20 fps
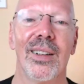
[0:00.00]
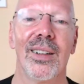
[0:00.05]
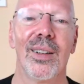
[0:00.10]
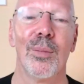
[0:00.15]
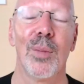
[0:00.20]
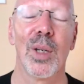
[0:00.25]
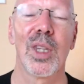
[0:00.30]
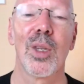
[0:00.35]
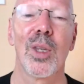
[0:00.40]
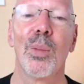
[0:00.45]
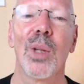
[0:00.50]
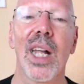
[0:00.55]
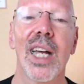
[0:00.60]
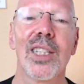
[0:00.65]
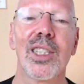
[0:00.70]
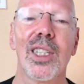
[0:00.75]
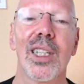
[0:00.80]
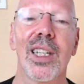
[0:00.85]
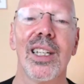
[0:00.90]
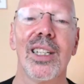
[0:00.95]
But the
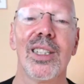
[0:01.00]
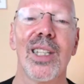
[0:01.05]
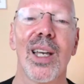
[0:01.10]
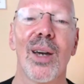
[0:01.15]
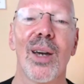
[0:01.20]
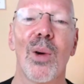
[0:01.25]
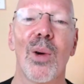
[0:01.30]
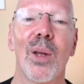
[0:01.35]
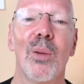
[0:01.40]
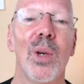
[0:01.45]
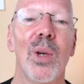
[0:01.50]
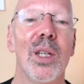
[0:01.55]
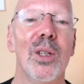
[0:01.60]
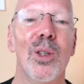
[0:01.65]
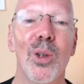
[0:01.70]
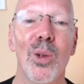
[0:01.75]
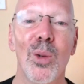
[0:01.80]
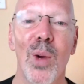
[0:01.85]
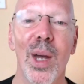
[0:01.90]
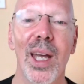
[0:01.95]
blessing is that when we
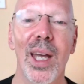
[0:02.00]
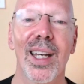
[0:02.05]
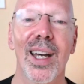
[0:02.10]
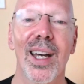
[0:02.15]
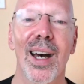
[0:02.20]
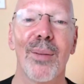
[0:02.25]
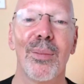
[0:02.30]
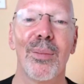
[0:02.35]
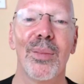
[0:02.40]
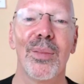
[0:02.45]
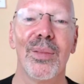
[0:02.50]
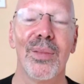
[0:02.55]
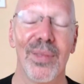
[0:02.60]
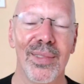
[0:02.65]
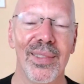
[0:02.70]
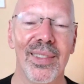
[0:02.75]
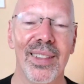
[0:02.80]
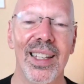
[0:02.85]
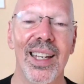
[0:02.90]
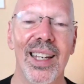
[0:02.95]
do wake up,
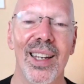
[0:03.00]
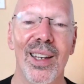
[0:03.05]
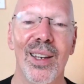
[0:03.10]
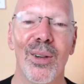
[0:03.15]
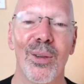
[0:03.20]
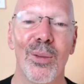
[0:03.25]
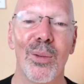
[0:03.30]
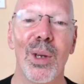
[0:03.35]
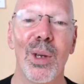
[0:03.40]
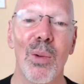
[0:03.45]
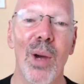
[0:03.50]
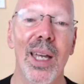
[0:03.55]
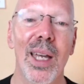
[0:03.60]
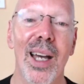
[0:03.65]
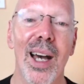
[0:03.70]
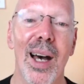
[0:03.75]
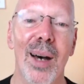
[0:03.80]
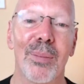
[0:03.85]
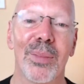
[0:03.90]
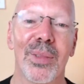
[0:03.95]
we wake
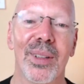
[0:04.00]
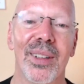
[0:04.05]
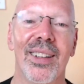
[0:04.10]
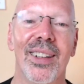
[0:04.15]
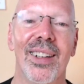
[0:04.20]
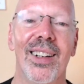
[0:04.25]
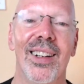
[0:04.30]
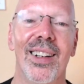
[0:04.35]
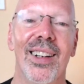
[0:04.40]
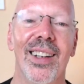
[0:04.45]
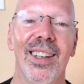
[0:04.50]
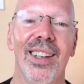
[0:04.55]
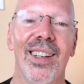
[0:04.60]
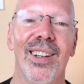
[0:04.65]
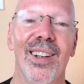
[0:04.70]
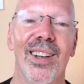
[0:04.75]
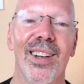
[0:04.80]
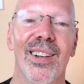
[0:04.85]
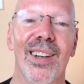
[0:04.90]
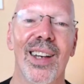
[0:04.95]
up, you
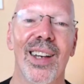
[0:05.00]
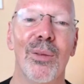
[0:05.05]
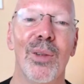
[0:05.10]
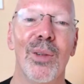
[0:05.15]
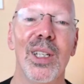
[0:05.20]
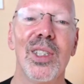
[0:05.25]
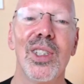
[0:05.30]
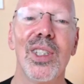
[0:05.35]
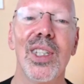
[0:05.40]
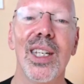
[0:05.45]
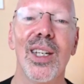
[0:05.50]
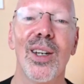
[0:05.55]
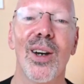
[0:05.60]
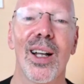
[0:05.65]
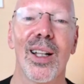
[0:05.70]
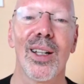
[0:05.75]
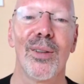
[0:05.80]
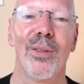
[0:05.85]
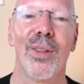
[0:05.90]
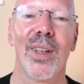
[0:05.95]
know, and we see
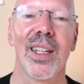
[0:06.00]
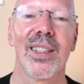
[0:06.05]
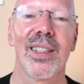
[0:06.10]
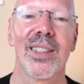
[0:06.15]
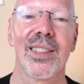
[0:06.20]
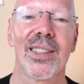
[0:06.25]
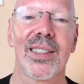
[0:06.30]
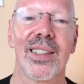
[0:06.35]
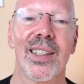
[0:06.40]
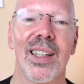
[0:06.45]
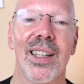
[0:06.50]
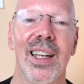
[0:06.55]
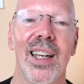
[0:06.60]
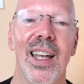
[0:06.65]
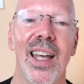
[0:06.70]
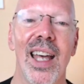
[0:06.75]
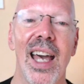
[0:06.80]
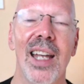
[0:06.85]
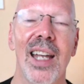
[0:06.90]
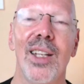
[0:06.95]
all of this.
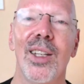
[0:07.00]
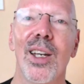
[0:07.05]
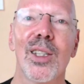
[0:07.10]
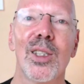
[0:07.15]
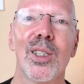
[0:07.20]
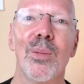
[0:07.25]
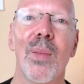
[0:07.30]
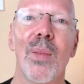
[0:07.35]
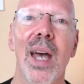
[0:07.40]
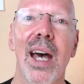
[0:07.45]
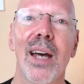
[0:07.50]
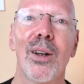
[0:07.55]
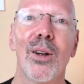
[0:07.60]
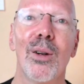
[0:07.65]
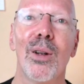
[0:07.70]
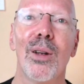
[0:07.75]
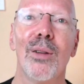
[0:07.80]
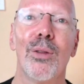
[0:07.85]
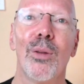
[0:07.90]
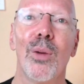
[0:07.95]
And it doesn't matter
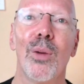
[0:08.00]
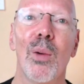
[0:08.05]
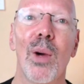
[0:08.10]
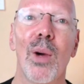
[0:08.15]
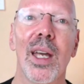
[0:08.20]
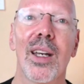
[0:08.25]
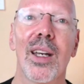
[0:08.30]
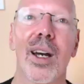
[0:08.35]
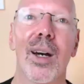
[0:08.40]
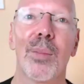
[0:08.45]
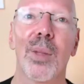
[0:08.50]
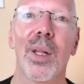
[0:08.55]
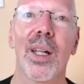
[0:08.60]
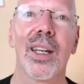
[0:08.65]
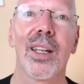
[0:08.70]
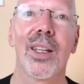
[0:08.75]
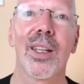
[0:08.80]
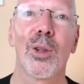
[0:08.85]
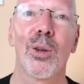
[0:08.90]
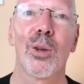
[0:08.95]
if we wake up
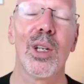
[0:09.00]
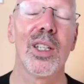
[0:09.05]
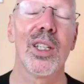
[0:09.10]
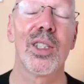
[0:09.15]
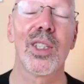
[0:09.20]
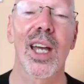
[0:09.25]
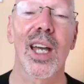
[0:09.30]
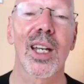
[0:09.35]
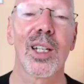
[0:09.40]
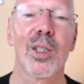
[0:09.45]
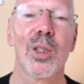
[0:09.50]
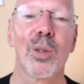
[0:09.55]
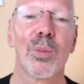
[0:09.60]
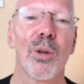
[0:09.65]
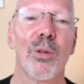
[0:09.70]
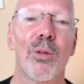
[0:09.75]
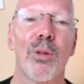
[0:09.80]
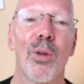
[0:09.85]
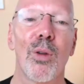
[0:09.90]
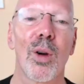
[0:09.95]
like thirty seconds
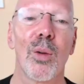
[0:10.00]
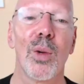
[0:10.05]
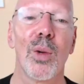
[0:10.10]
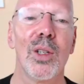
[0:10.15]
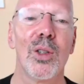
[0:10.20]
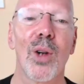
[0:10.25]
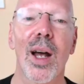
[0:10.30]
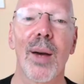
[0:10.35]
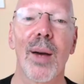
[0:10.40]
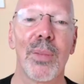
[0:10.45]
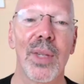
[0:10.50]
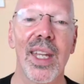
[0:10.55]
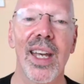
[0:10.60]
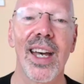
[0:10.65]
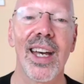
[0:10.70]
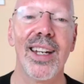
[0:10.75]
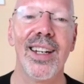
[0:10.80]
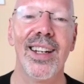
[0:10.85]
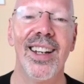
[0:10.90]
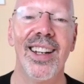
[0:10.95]
before we drop
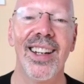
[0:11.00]
dead.